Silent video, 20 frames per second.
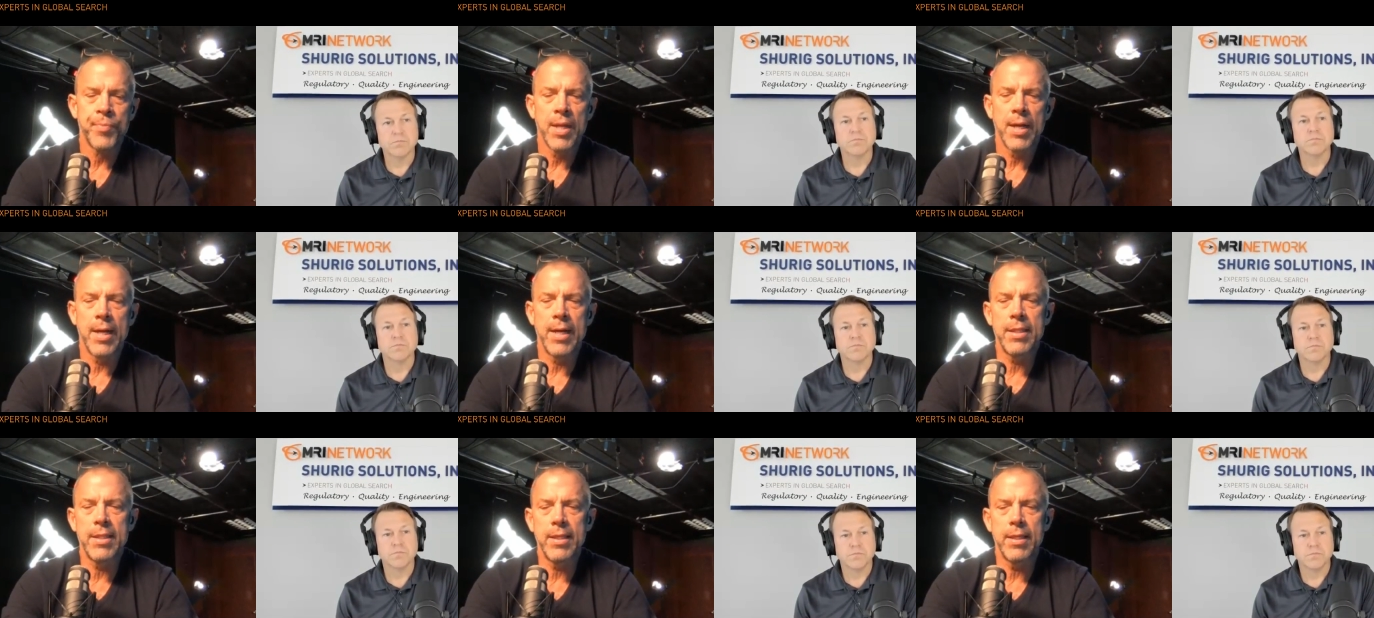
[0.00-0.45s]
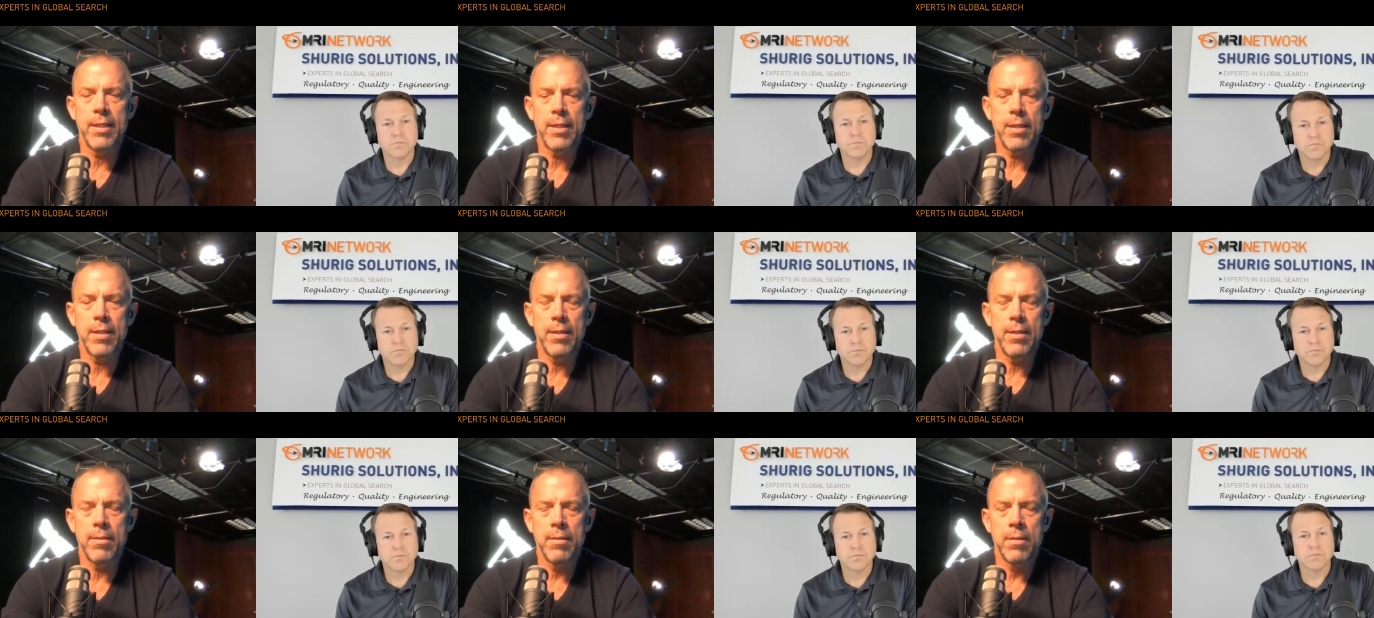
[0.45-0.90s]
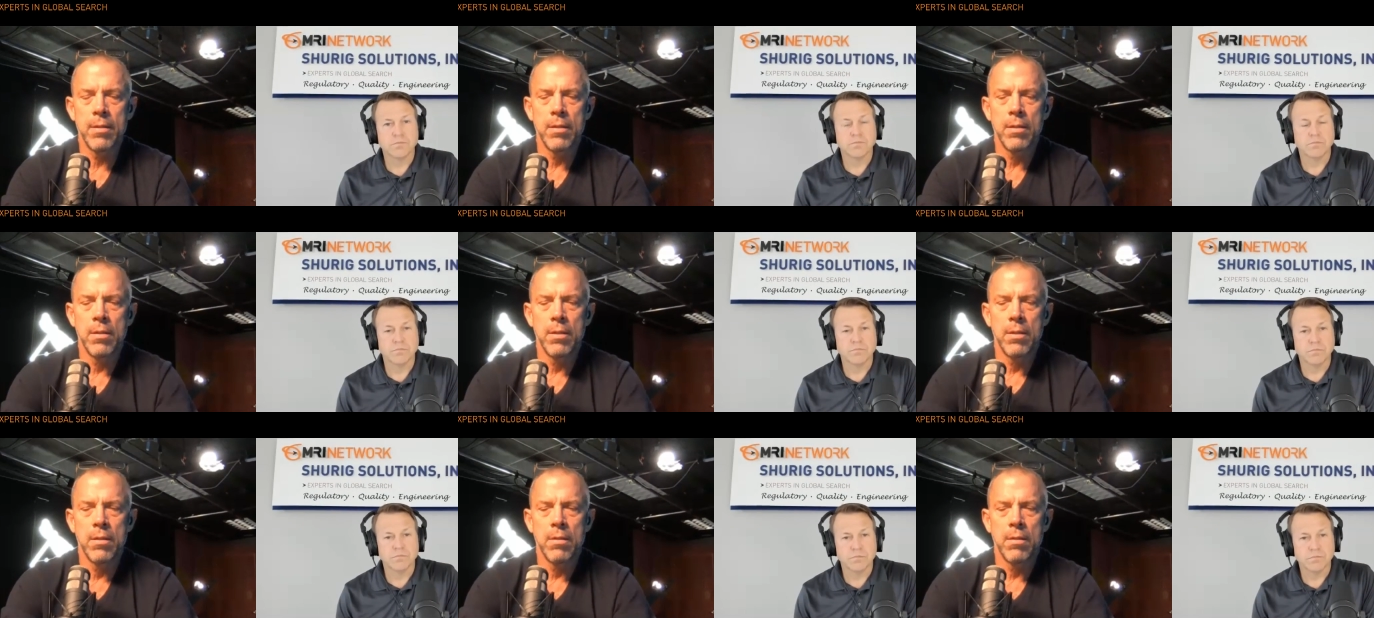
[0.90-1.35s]
Speaker 1: I think
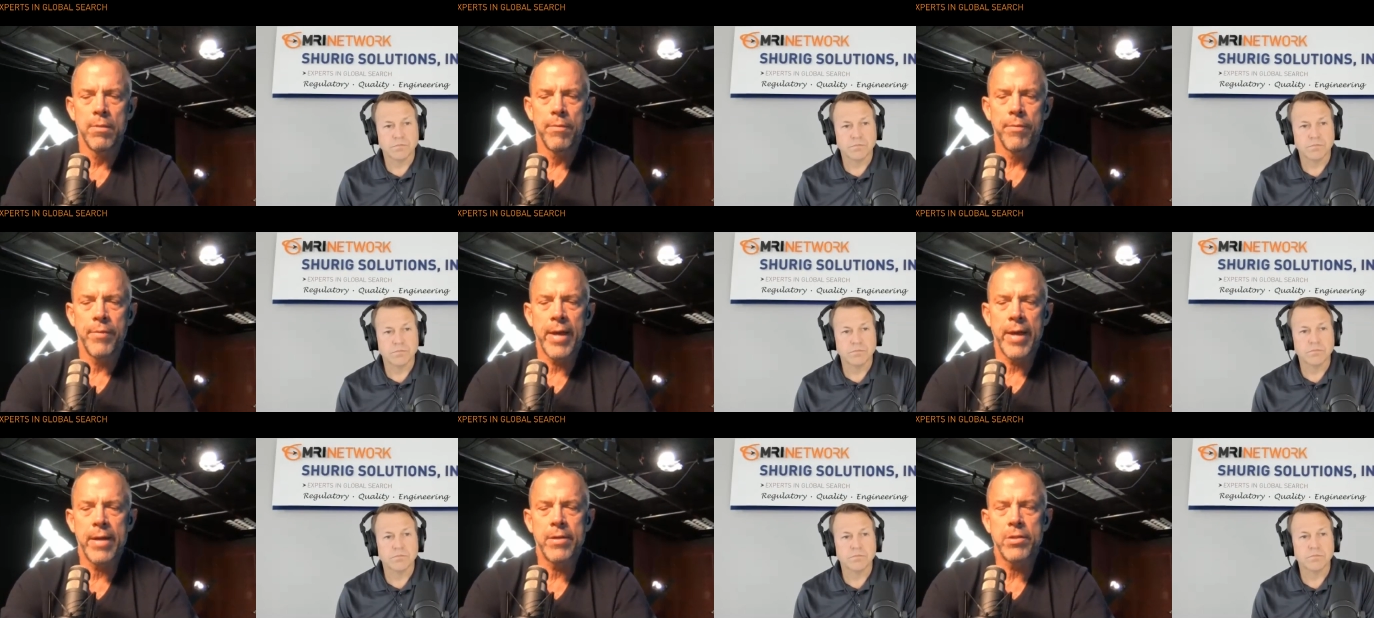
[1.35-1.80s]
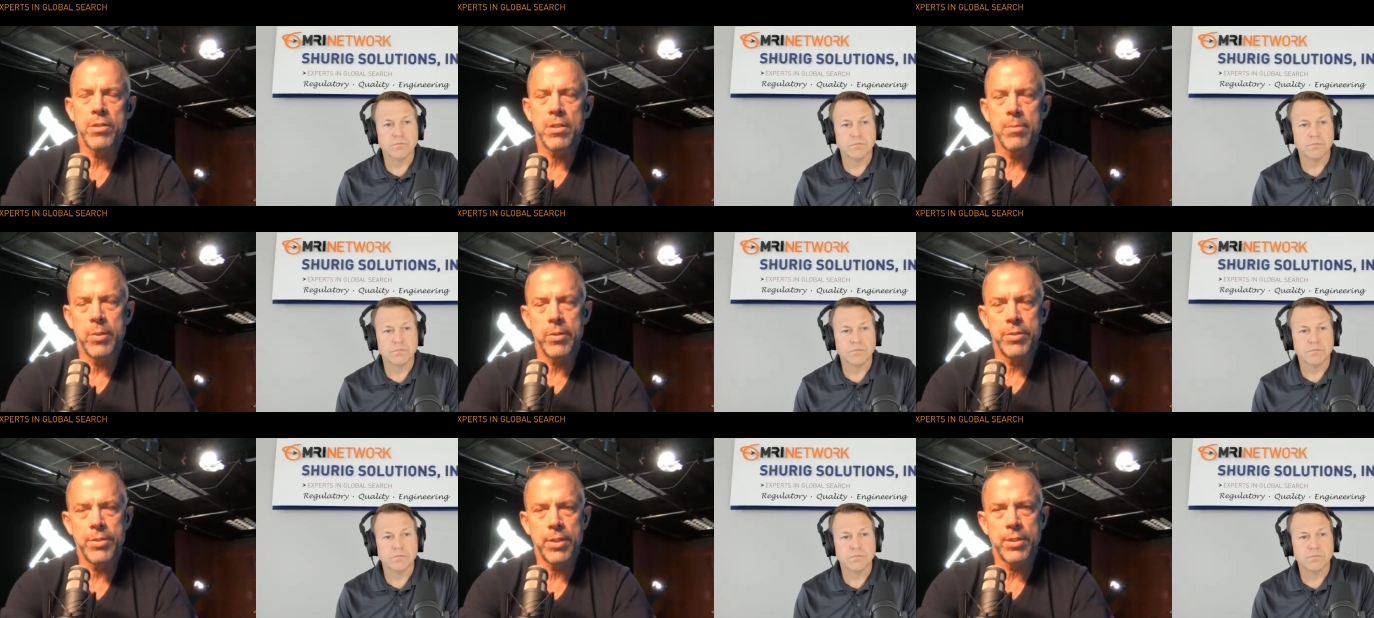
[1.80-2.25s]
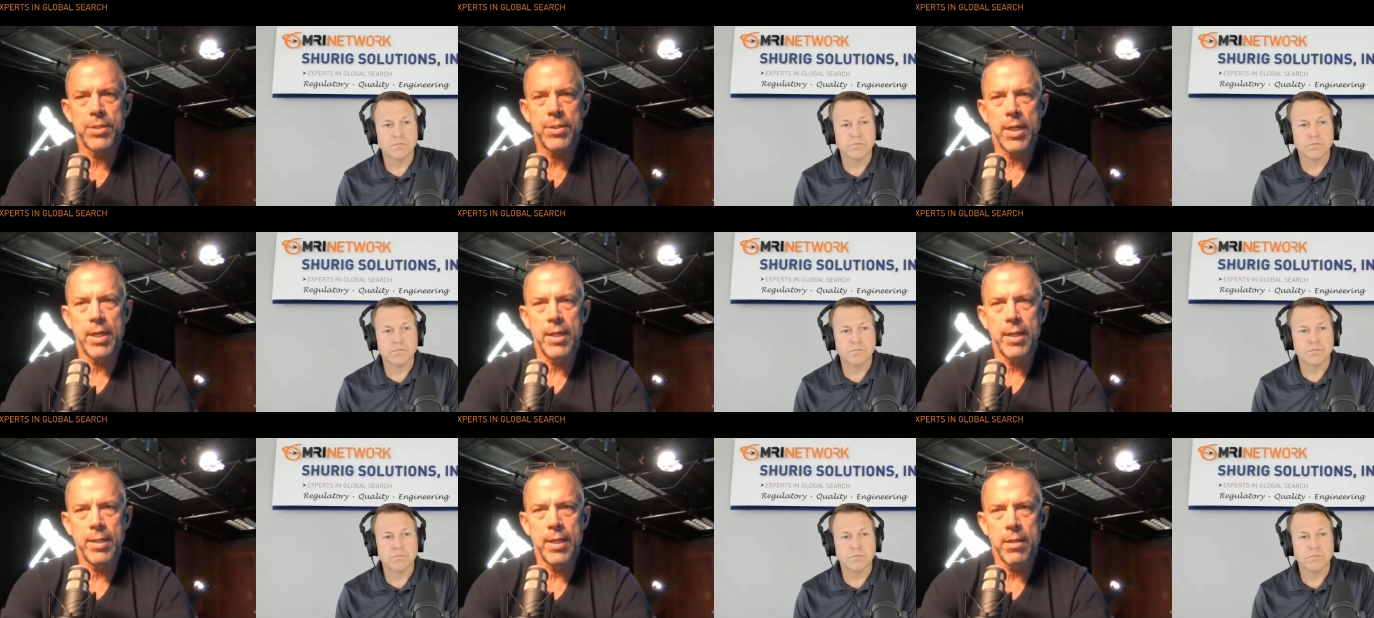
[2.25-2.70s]
that is the most exciting